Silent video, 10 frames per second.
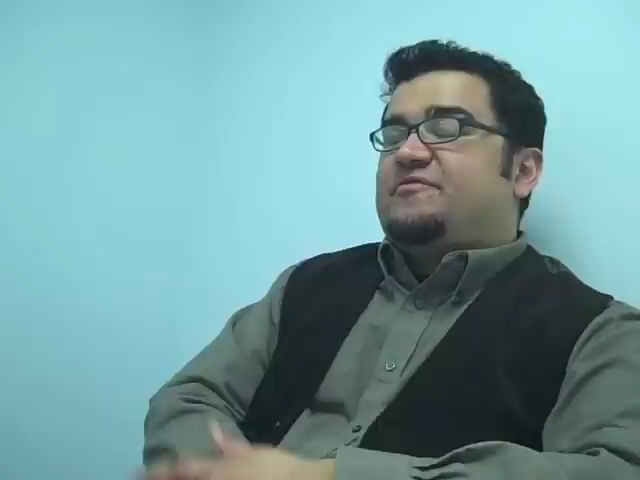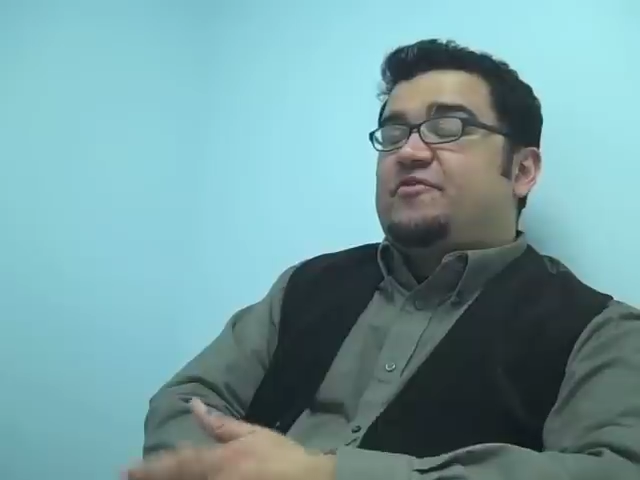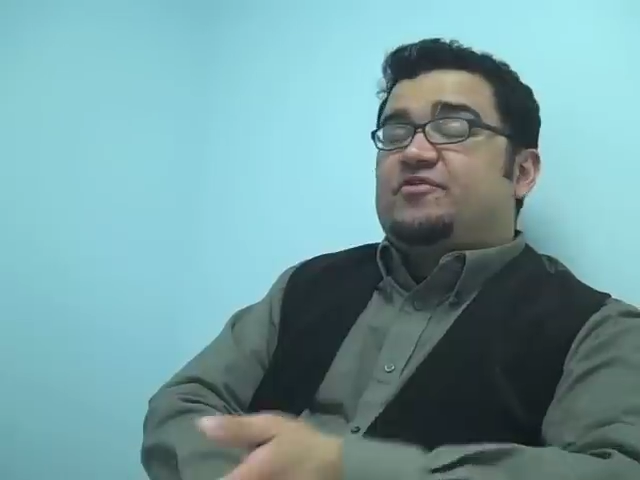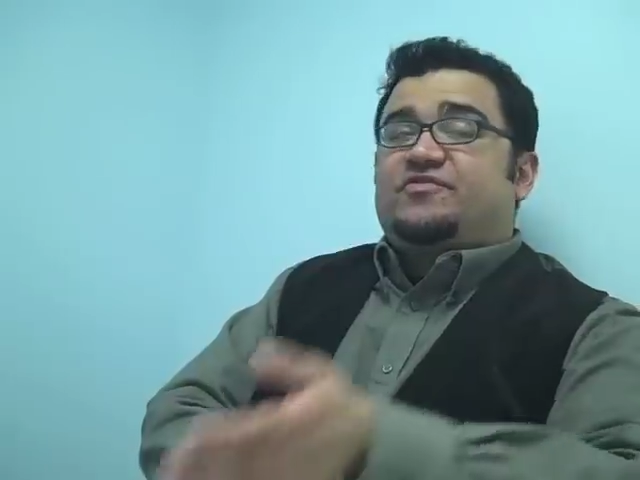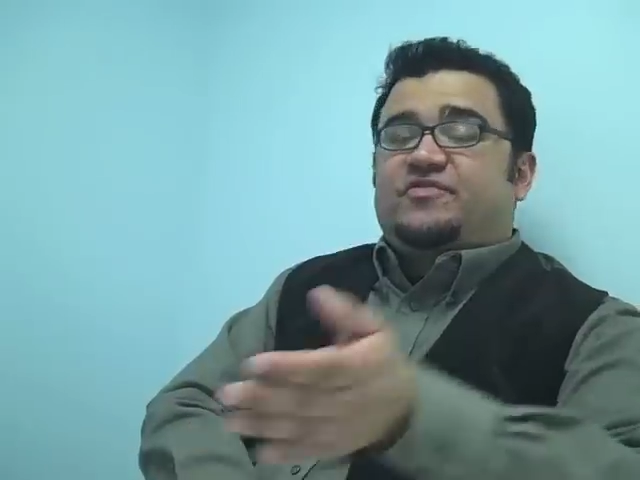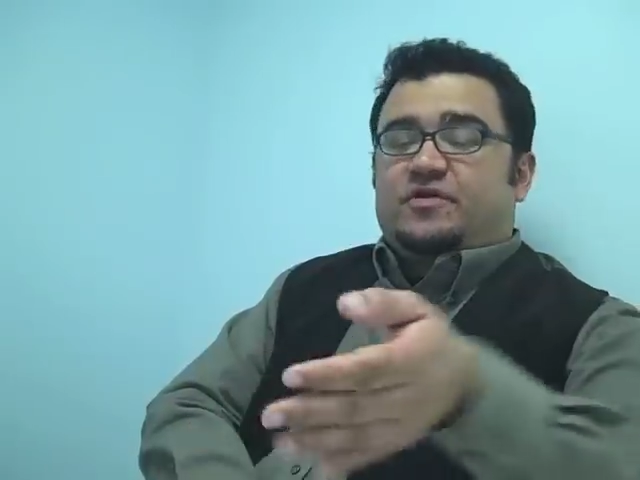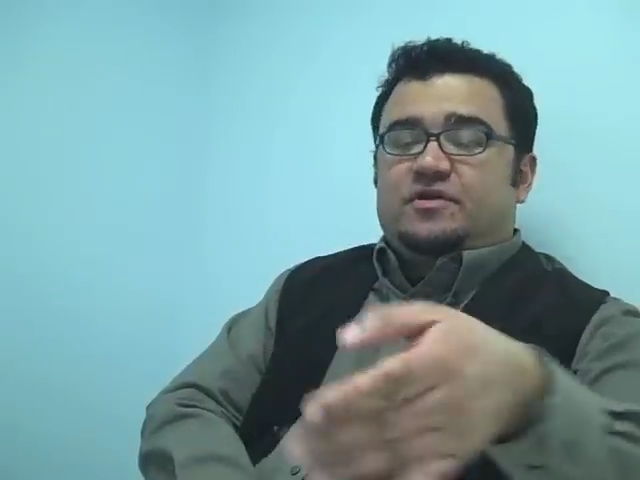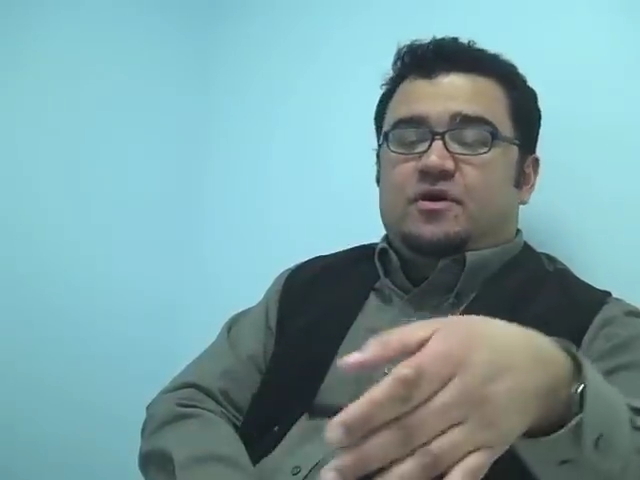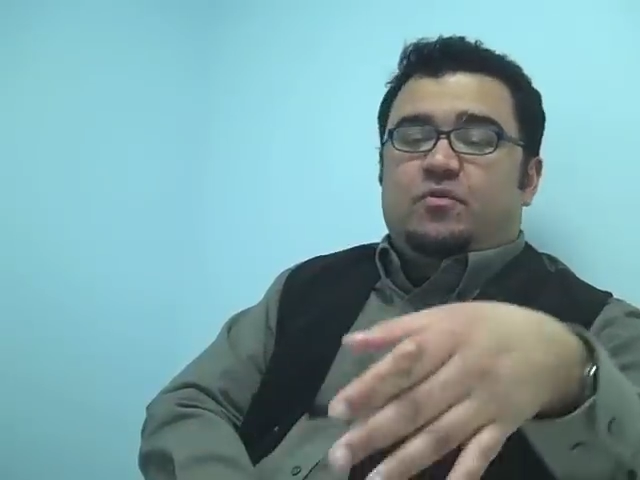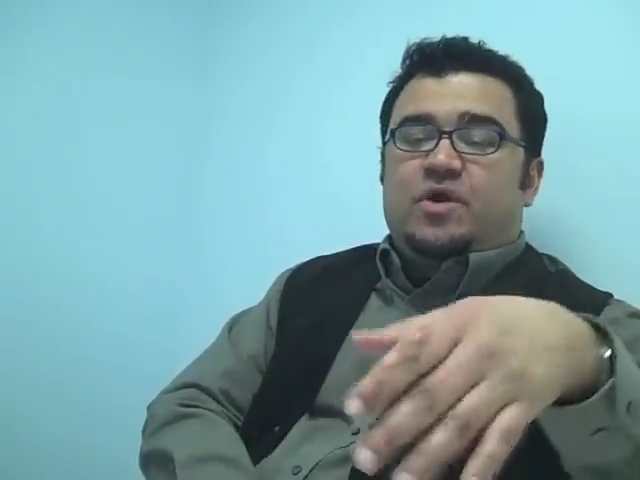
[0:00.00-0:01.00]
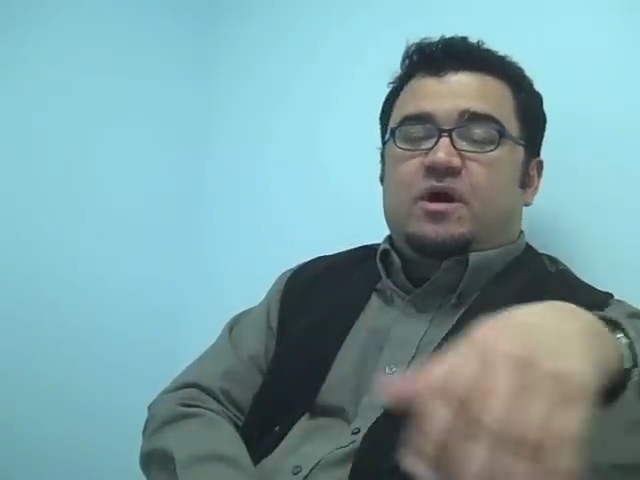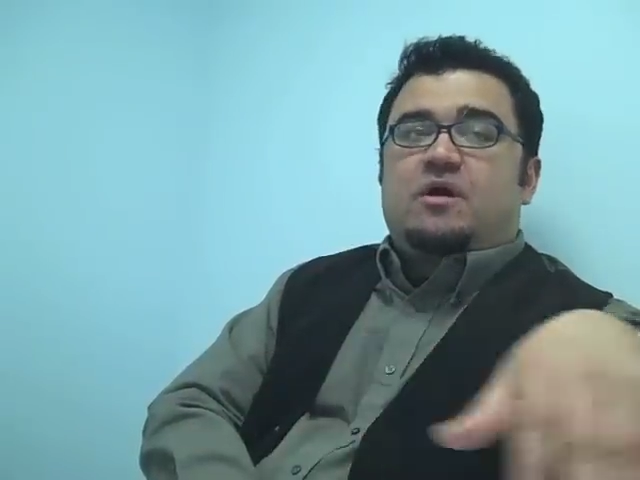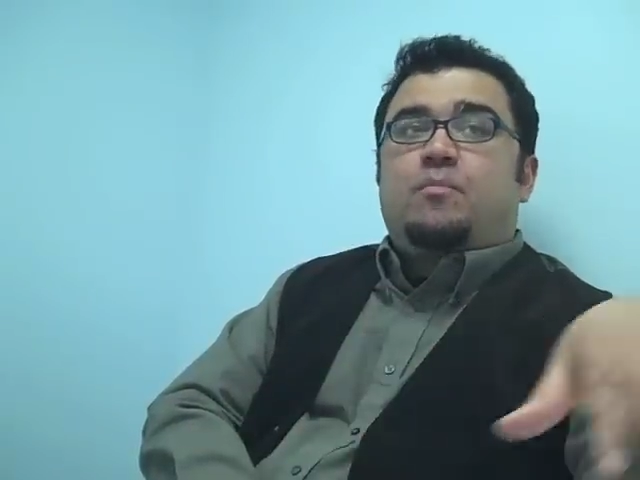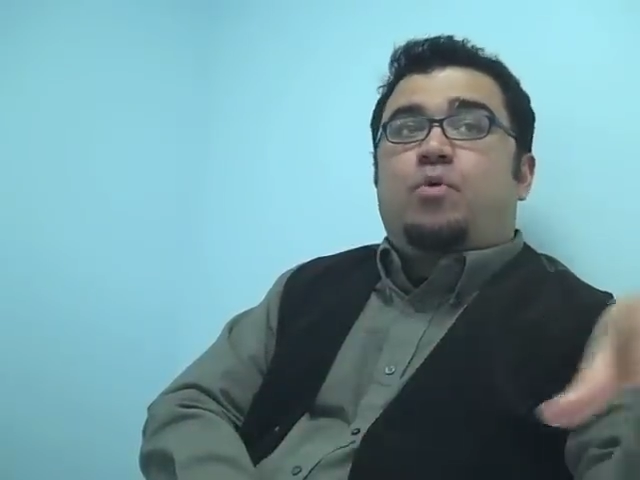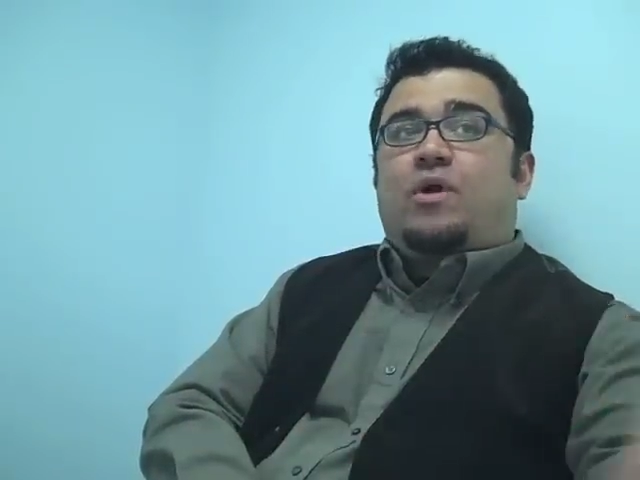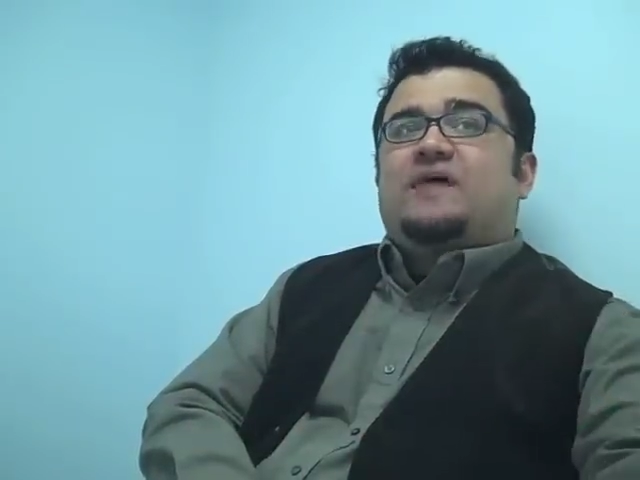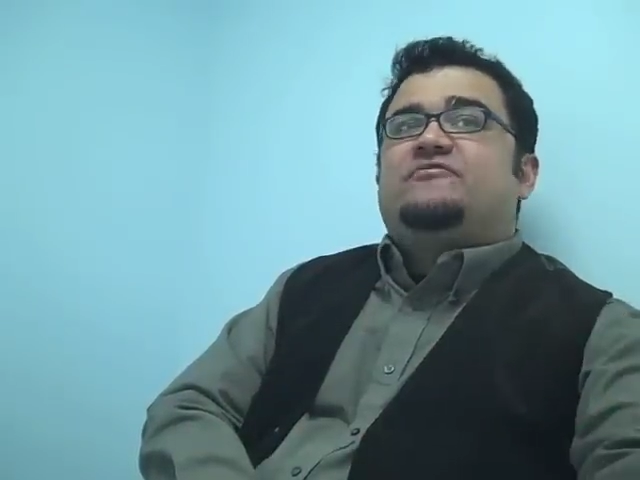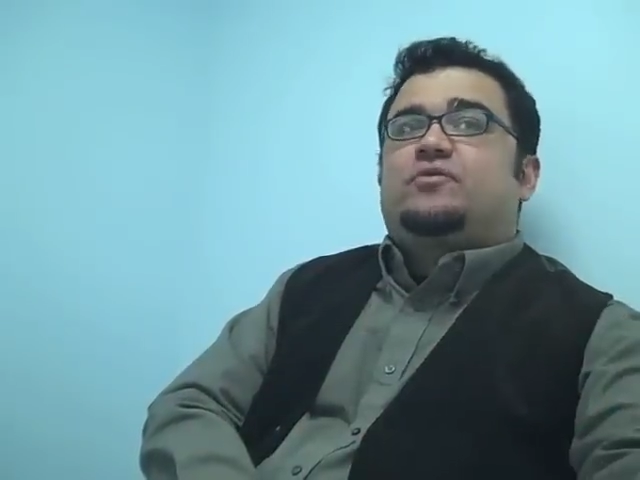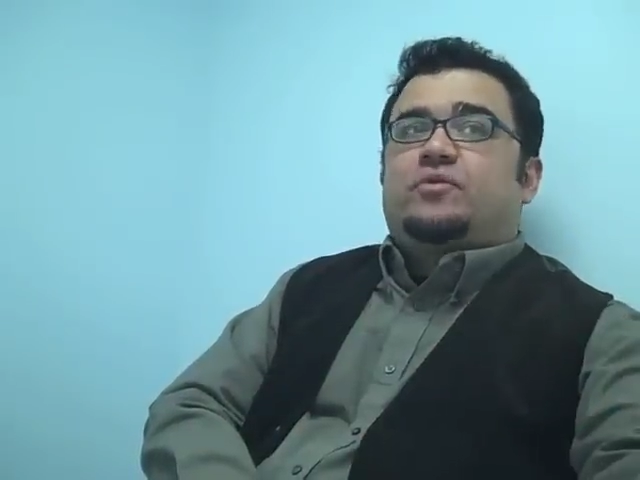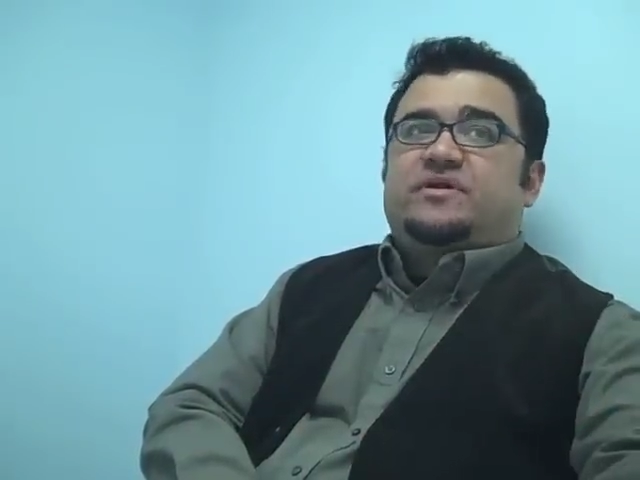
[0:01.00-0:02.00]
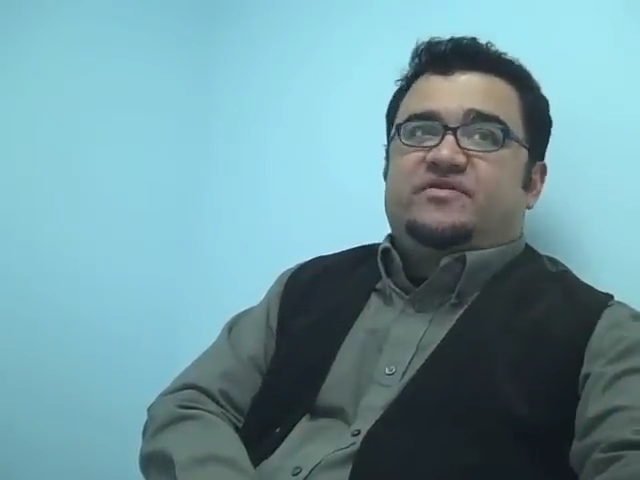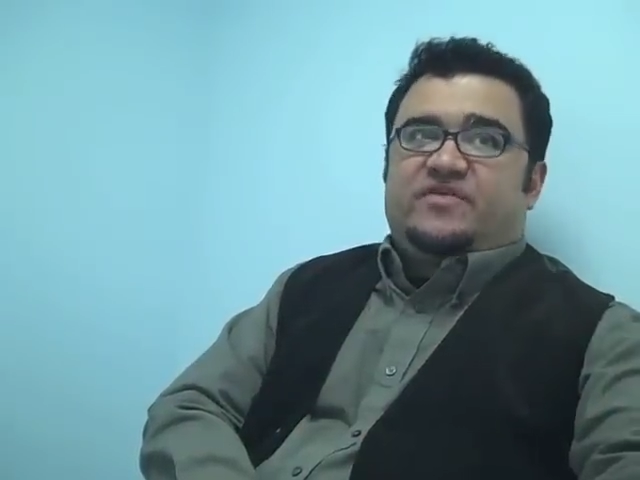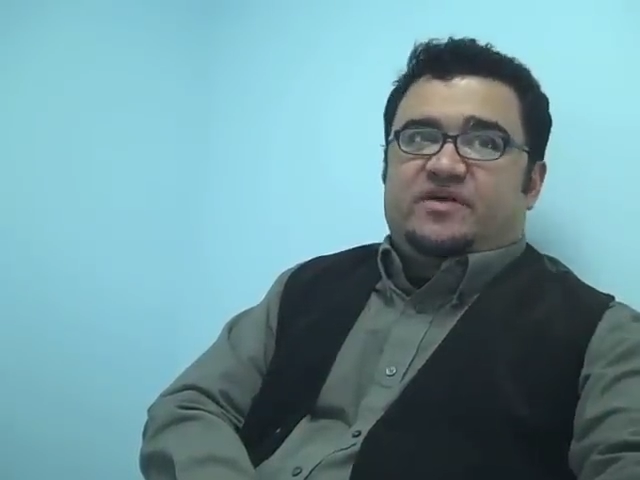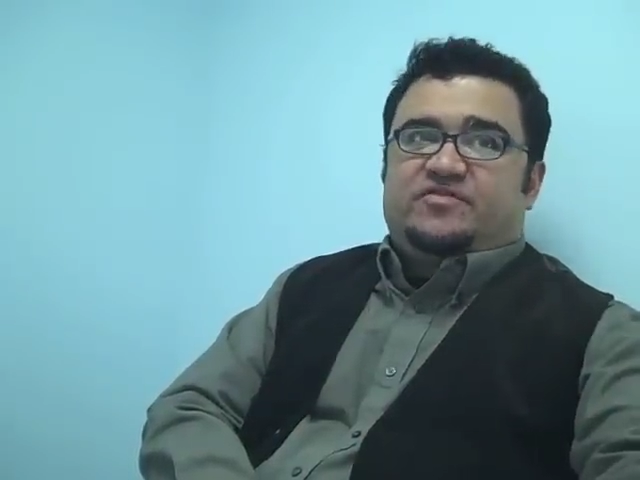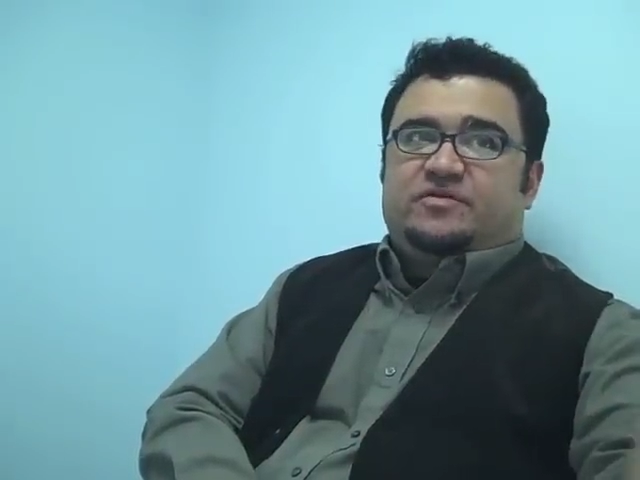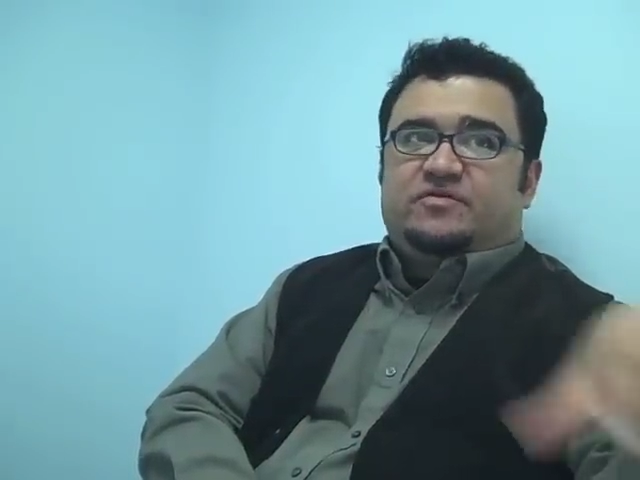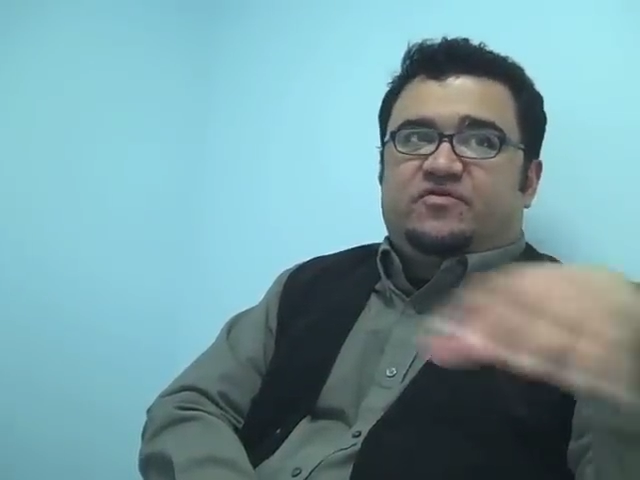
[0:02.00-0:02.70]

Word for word: First, so you know, we are a private organization,